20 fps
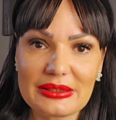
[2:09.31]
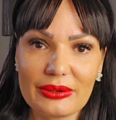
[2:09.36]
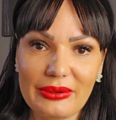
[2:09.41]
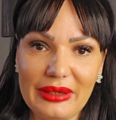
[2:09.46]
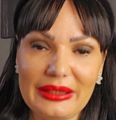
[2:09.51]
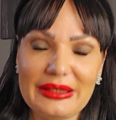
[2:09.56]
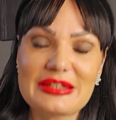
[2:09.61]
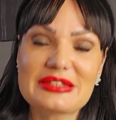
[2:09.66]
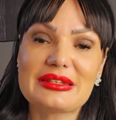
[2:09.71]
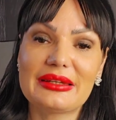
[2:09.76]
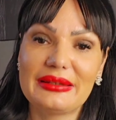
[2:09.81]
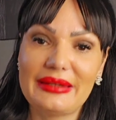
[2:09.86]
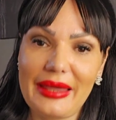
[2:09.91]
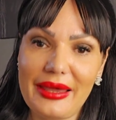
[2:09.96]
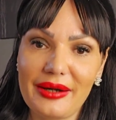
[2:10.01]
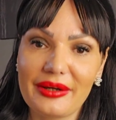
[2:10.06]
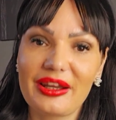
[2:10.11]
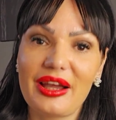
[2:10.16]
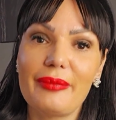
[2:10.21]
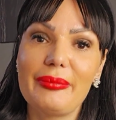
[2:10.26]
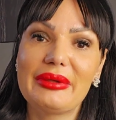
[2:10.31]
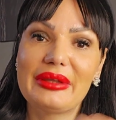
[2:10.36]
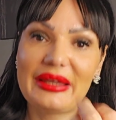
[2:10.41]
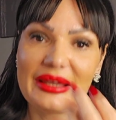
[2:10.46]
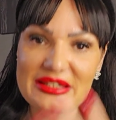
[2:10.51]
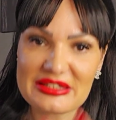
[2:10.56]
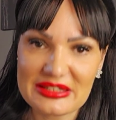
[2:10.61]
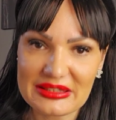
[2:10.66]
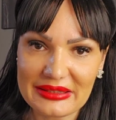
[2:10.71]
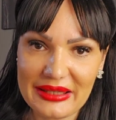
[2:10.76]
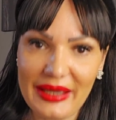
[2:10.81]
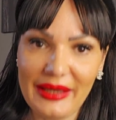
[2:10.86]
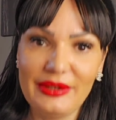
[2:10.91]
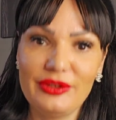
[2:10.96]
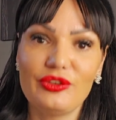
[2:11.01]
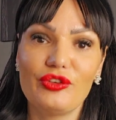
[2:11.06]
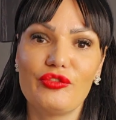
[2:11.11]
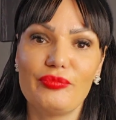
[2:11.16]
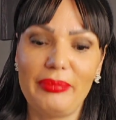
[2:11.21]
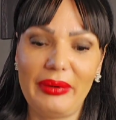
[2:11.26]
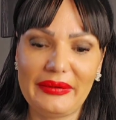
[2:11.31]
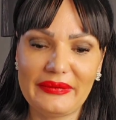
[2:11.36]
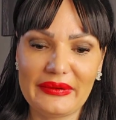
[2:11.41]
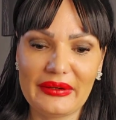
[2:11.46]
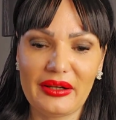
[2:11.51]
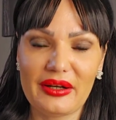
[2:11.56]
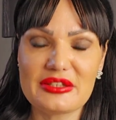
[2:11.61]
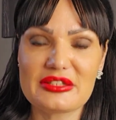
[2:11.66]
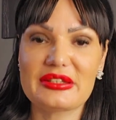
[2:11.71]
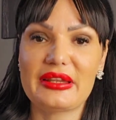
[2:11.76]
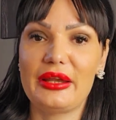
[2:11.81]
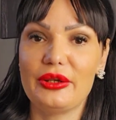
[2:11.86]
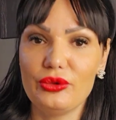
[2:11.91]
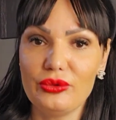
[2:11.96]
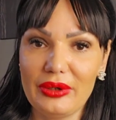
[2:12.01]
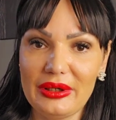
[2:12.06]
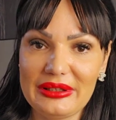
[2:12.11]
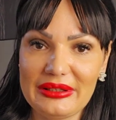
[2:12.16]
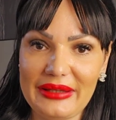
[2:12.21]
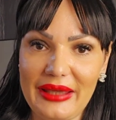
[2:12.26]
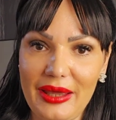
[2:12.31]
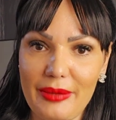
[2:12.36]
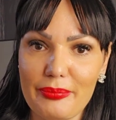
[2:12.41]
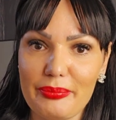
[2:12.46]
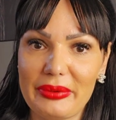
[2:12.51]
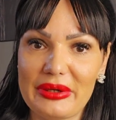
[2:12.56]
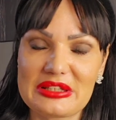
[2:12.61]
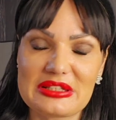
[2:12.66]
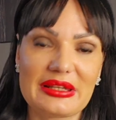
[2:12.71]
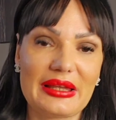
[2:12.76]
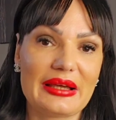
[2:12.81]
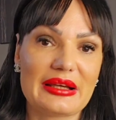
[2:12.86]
Look at this. They are coming as Knight of Pentacles. And you're the Empress.